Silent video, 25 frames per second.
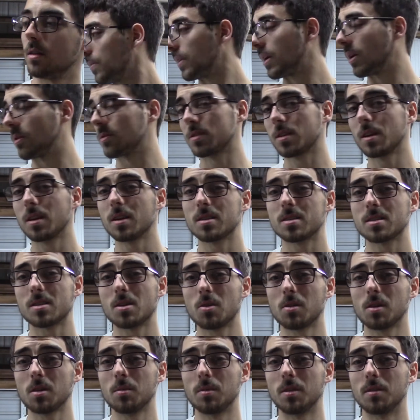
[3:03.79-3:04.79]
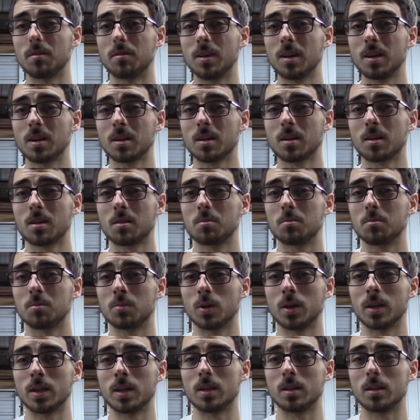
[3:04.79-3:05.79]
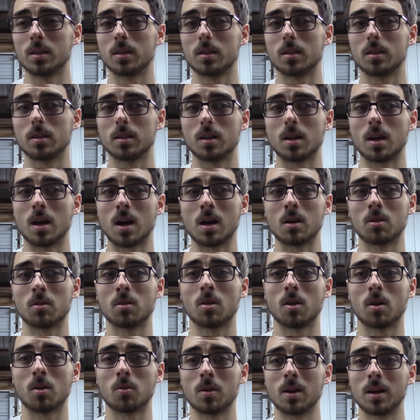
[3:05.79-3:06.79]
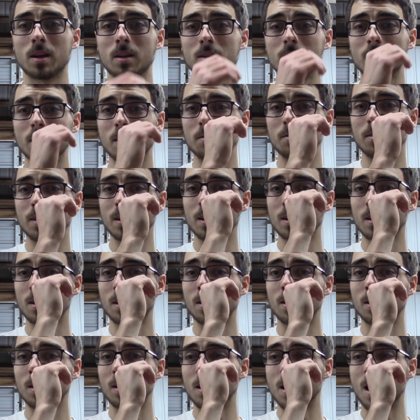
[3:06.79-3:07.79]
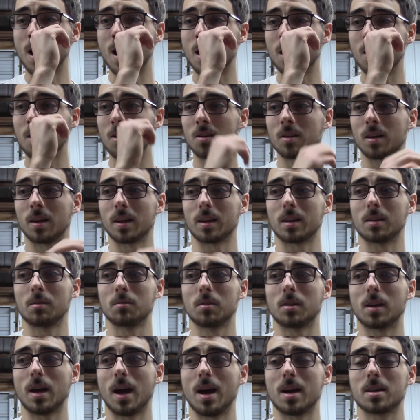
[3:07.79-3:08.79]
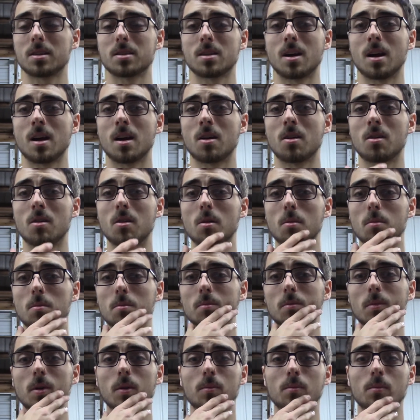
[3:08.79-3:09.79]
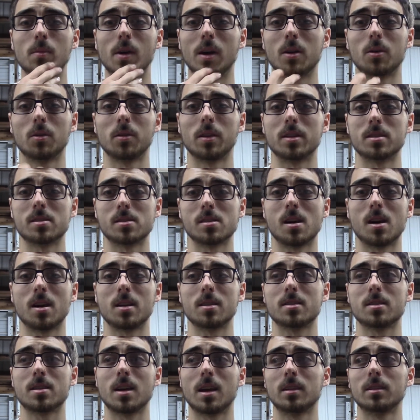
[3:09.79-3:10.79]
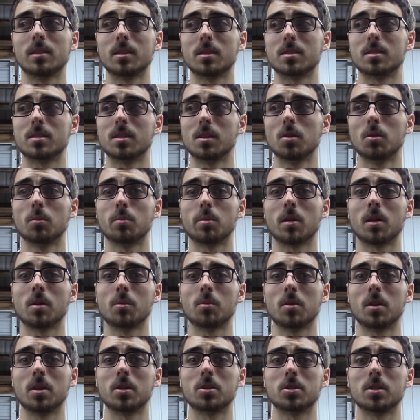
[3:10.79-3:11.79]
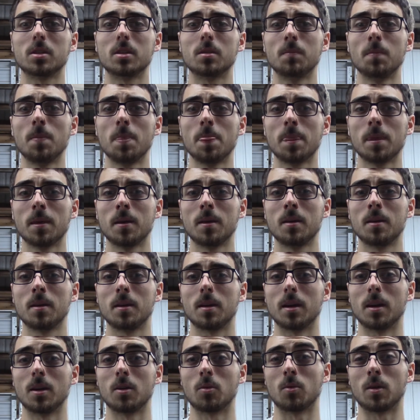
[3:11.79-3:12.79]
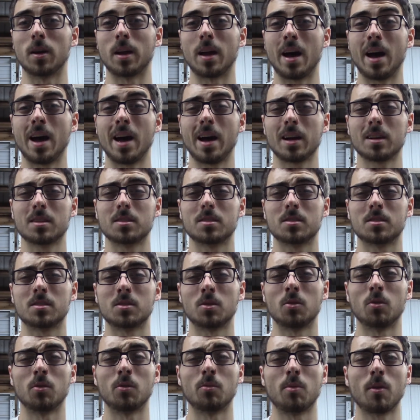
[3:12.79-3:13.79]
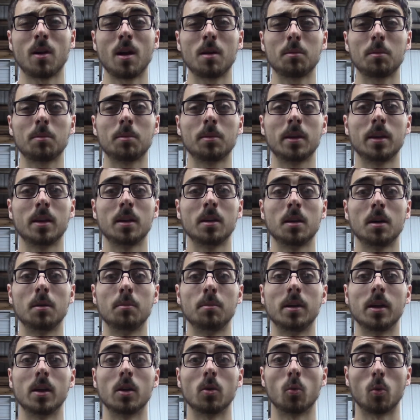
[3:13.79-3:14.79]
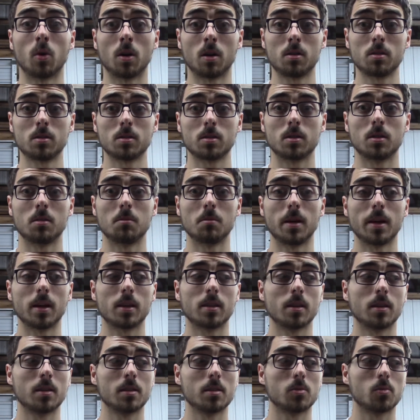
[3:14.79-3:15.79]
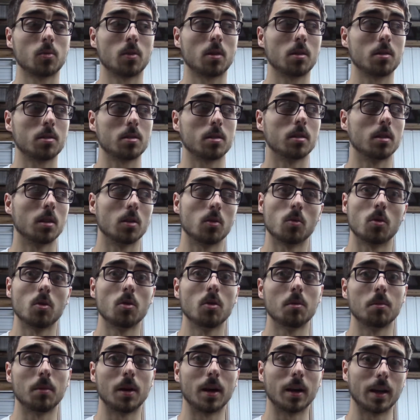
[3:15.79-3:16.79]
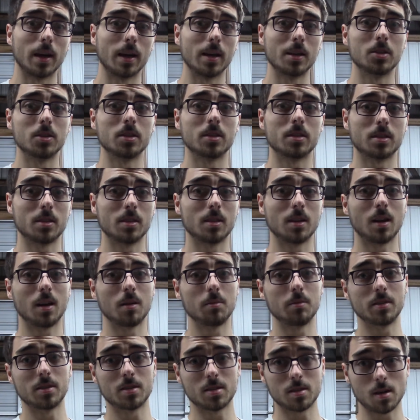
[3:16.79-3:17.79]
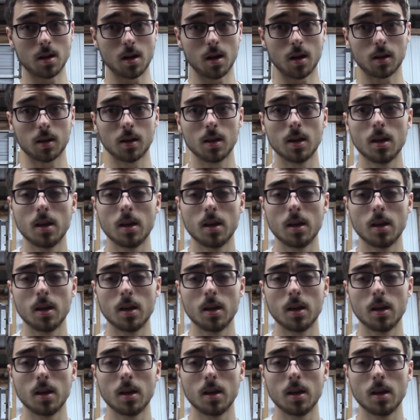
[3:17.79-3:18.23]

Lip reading: I was going to soak them in vinegar, but I don't know. I read that vinegar and iron, like cast iron or metal that's not stainless steel, pretty much, it reacts. So it would probably end up being worse and make things worse and then ruin my gauges, and then I'd be stuck.